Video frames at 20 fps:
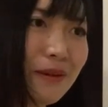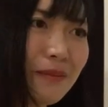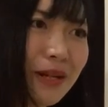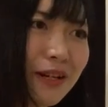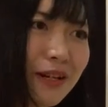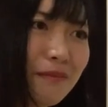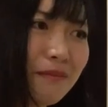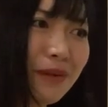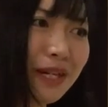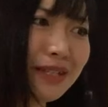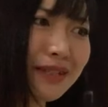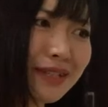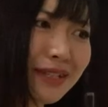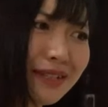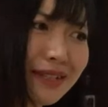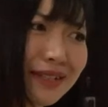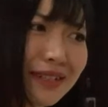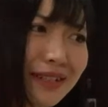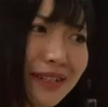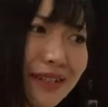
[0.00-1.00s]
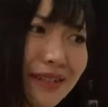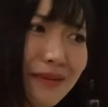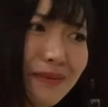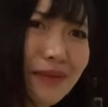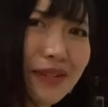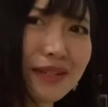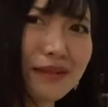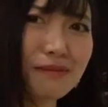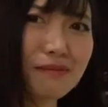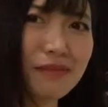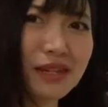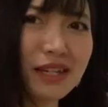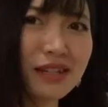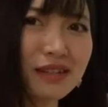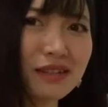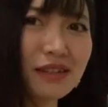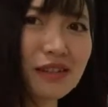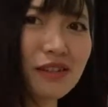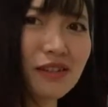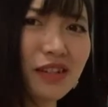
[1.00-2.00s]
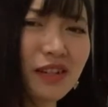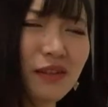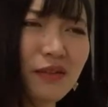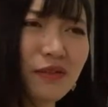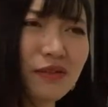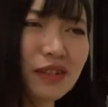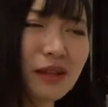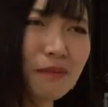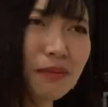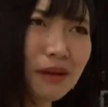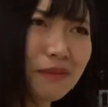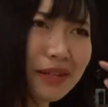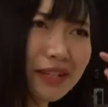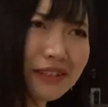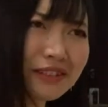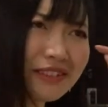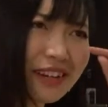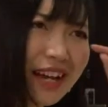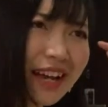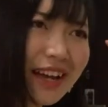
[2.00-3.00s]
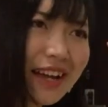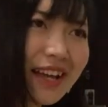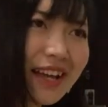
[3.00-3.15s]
but my sister is with me. So if the baby cry,